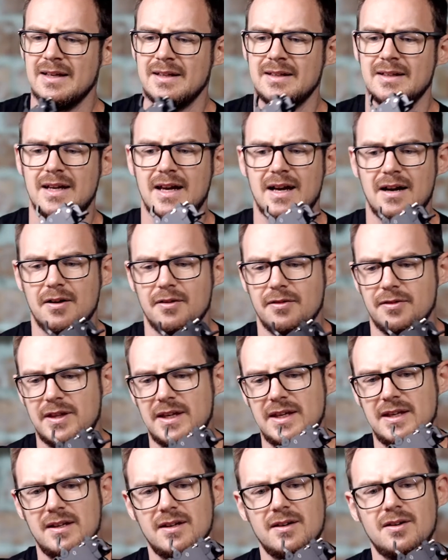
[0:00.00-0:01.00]
Now
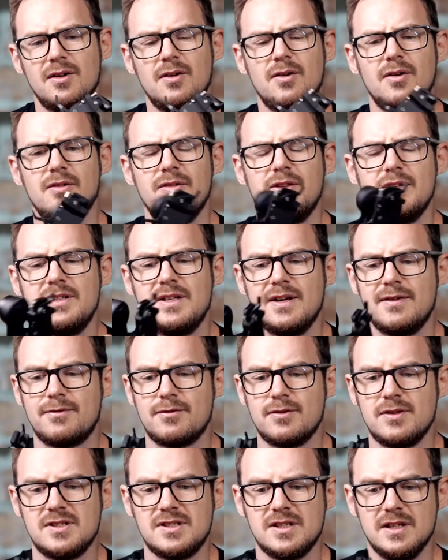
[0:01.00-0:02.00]
the other
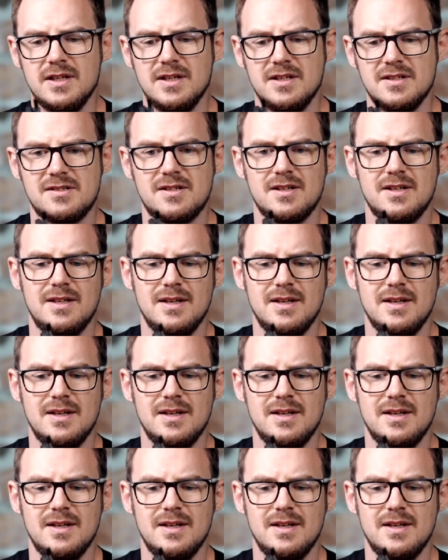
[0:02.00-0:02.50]
differences,